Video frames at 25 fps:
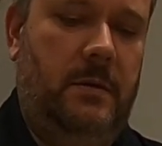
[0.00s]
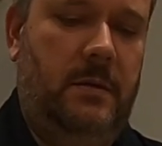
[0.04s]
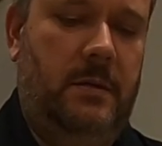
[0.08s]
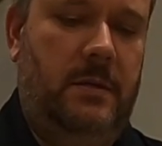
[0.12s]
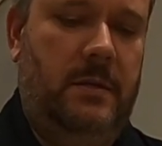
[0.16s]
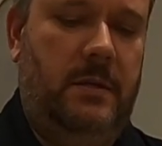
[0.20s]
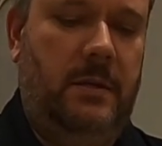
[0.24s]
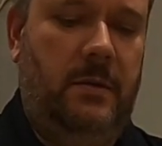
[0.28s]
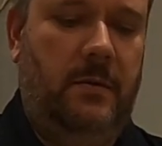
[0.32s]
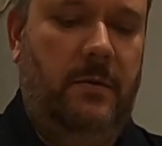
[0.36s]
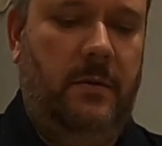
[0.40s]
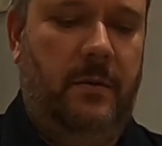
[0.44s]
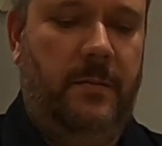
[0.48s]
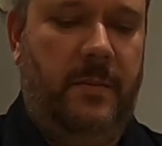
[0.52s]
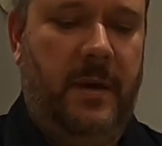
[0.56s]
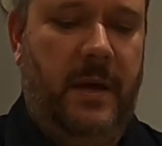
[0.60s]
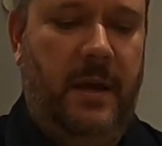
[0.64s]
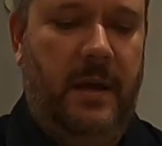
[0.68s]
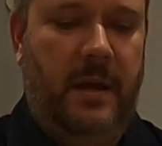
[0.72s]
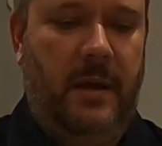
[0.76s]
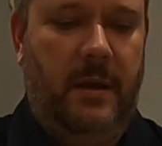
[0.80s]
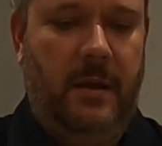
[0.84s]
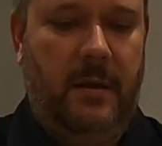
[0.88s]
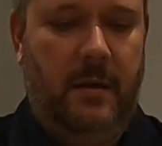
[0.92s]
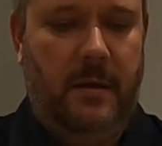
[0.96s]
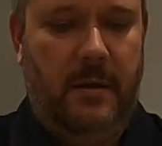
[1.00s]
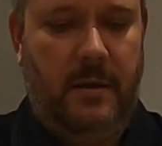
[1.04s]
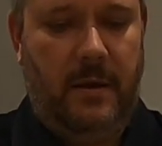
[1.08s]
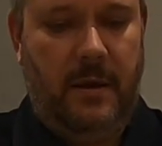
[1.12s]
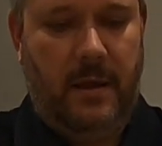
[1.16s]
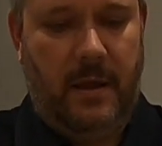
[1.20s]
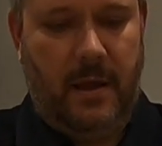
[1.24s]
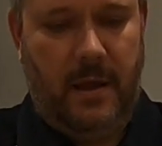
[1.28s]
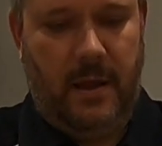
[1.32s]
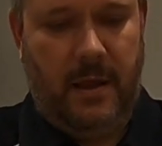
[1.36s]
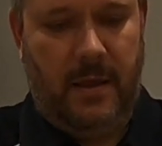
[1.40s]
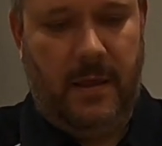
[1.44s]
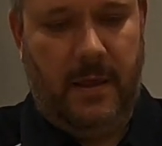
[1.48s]
seal the bag
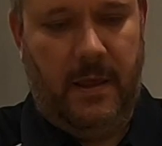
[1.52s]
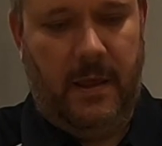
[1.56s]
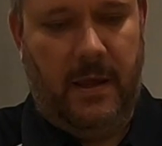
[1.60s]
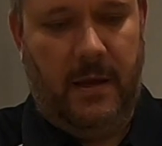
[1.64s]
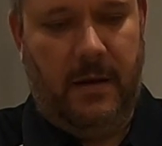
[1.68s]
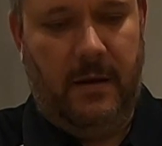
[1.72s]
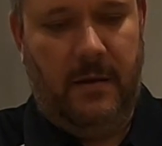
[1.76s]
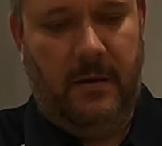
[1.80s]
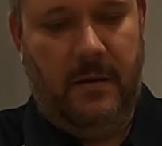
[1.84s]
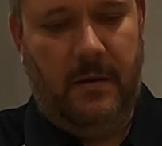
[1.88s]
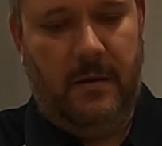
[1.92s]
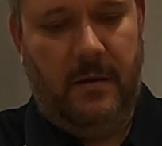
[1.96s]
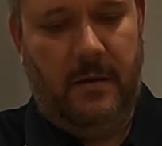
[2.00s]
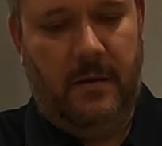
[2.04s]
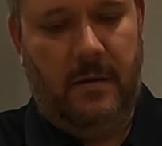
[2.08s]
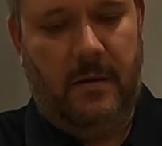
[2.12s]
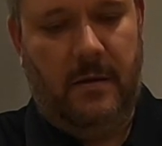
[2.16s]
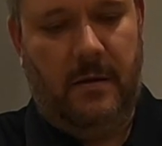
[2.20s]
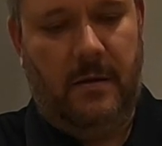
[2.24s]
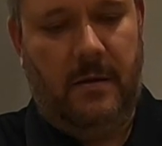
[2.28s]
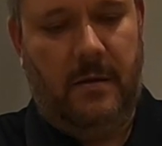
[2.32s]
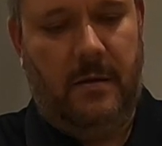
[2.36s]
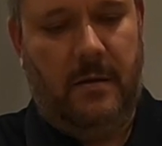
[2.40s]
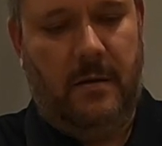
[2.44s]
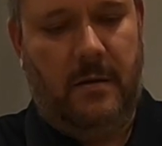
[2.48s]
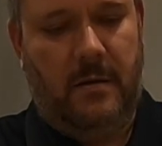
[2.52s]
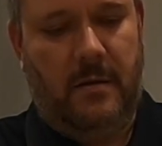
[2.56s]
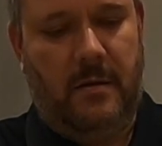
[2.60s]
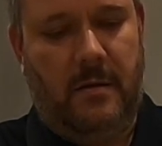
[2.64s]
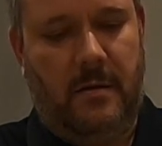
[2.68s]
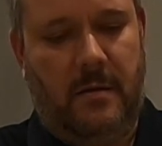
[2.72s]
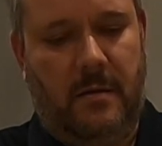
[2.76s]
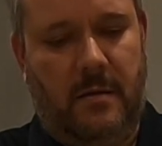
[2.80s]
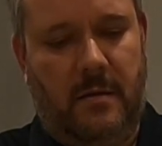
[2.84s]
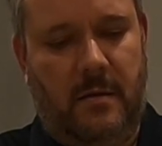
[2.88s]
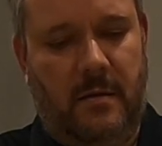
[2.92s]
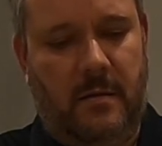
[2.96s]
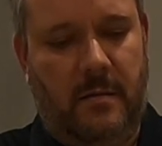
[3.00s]
and then
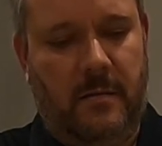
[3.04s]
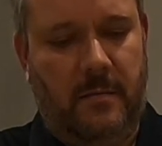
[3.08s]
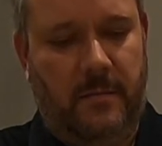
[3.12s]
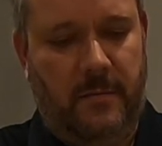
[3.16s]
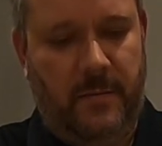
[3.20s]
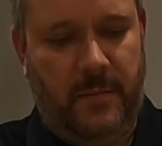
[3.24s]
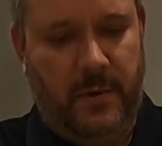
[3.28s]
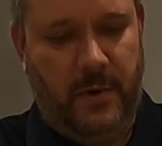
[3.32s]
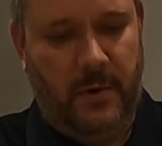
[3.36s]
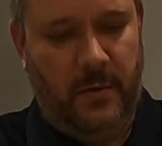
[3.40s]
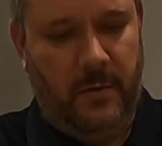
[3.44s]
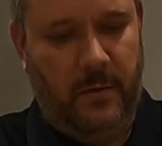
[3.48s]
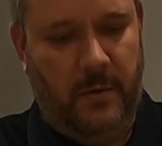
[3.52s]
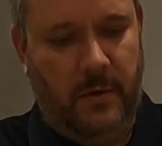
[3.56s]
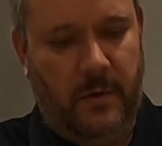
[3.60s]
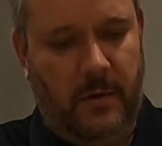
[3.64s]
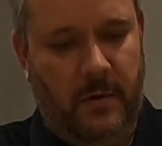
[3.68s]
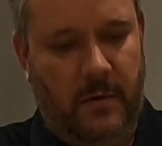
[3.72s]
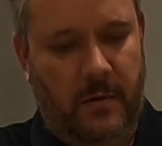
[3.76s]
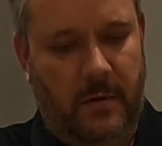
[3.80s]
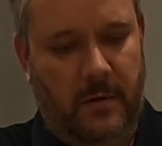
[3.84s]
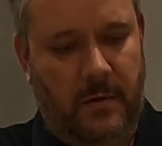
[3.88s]
poke